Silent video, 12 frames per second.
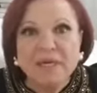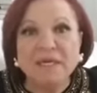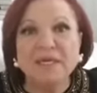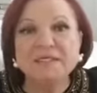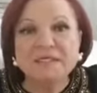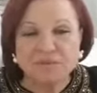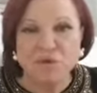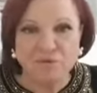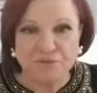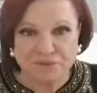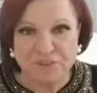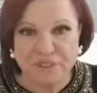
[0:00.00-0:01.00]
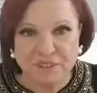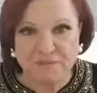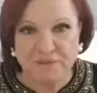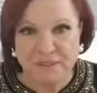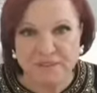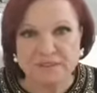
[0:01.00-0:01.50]
is 12
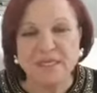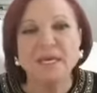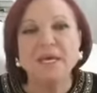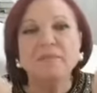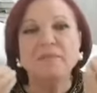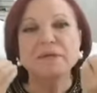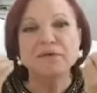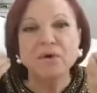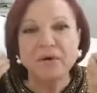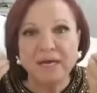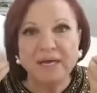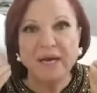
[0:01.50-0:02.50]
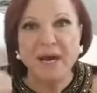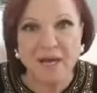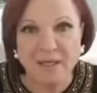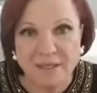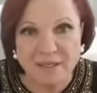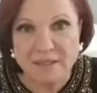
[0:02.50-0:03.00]
treatments. But you are a guy.